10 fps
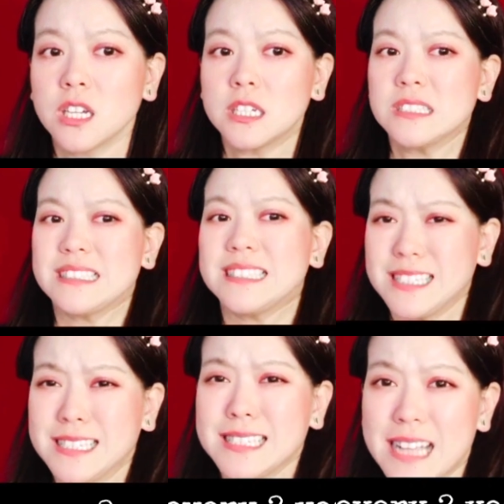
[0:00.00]
this
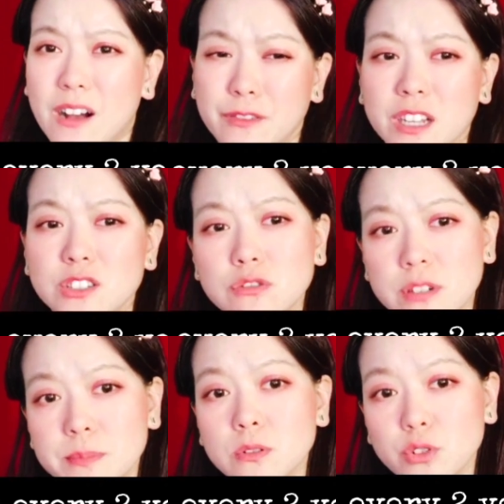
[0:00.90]
itself can
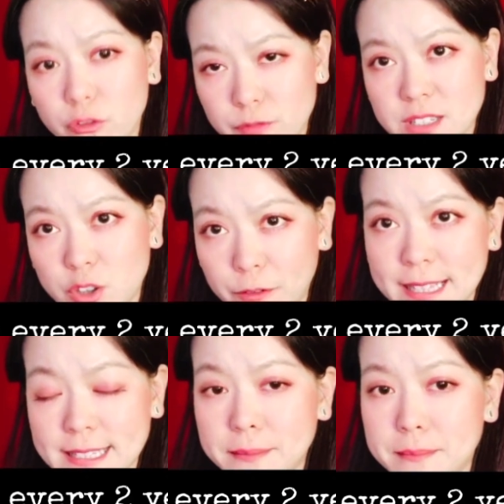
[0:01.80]
triple your risk of
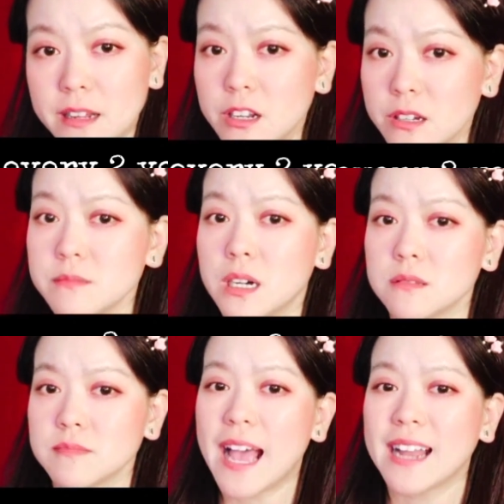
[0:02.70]
getting melanoma,
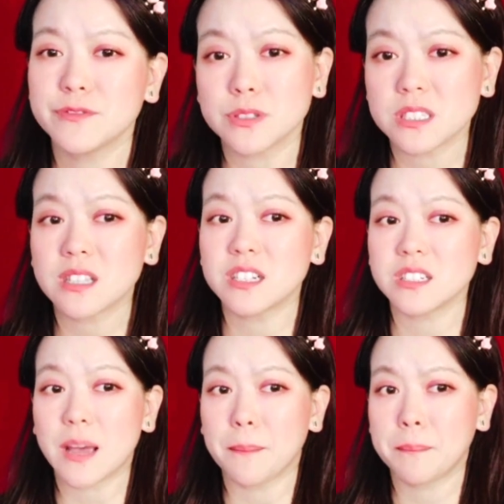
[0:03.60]
and if you decide to
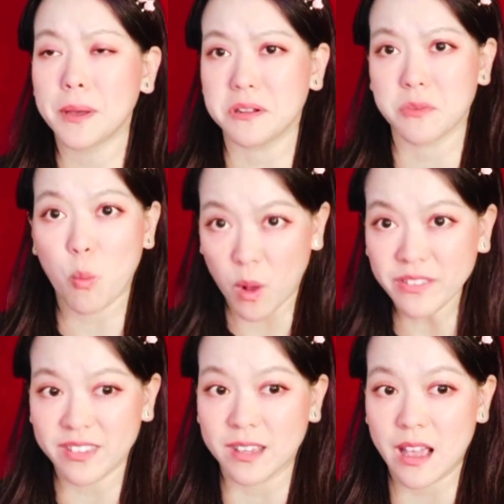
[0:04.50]
get burnt
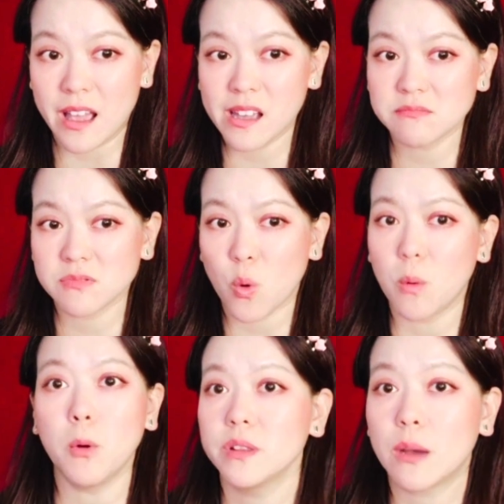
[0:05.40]
once a year, or
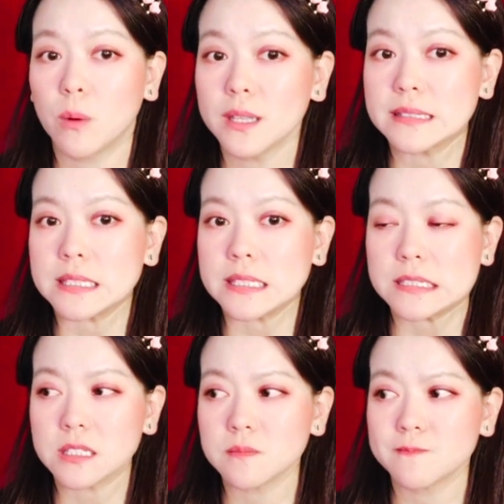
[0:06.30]
more than once a
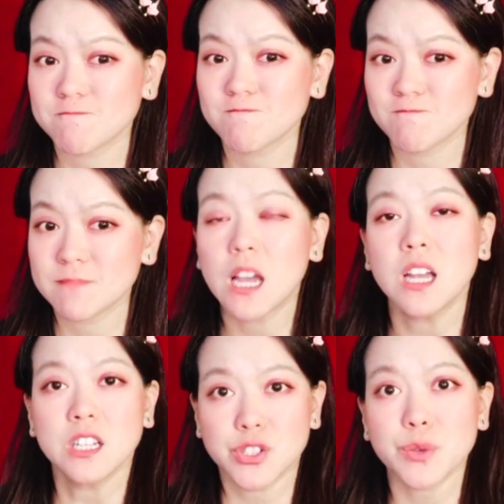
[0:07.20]
year,
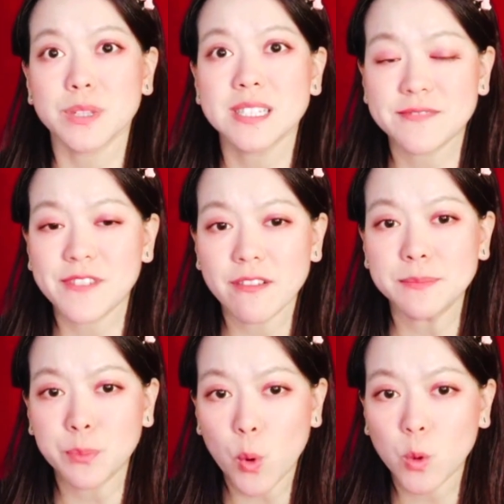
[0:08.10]
so it is very
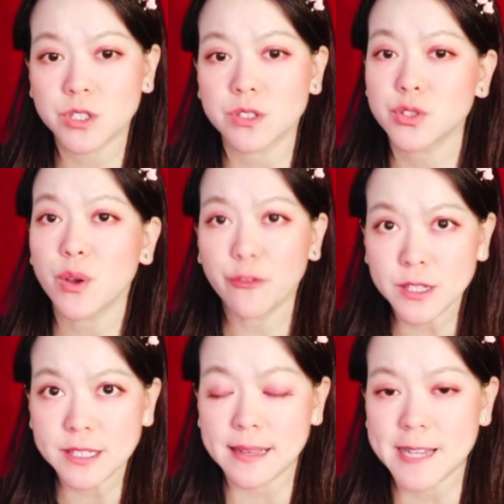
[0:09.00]
important to avoid
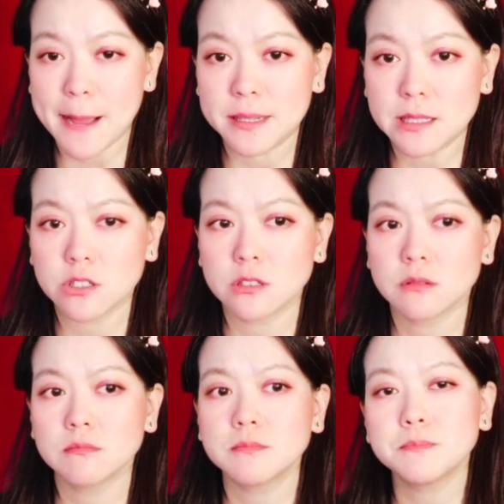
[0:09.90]
sun damage.
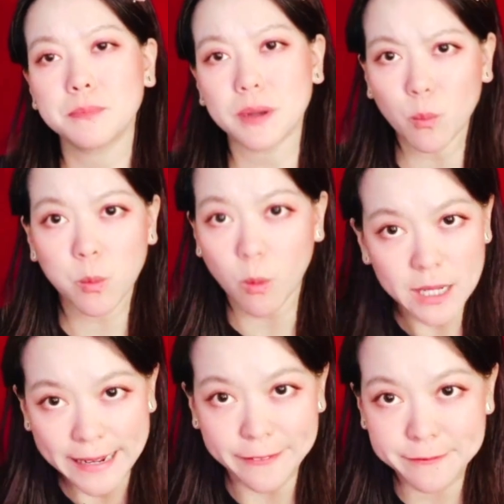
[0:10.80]
But what
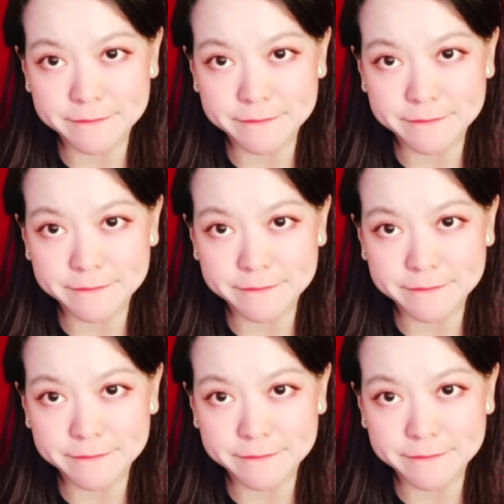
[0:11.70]
if